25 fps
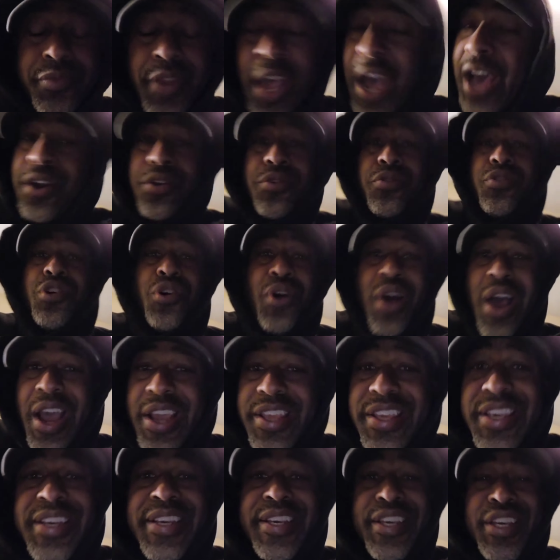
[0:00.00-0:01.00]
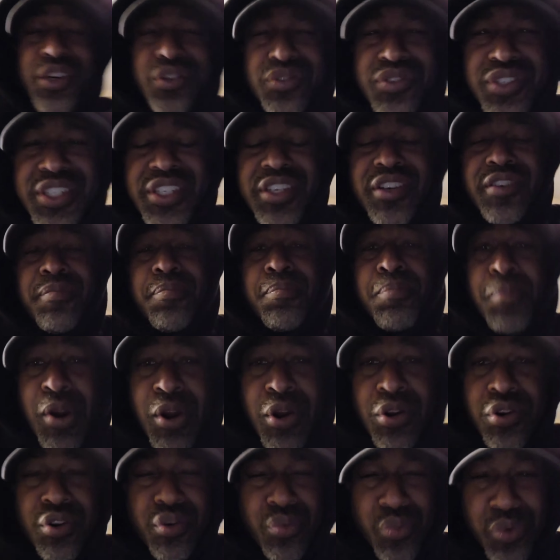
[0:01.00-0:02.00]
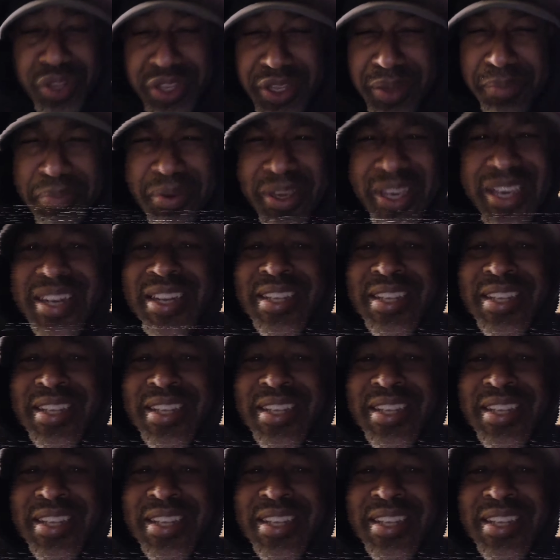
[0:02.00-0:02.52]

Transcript: I don't know how you're guilty of murder when you're being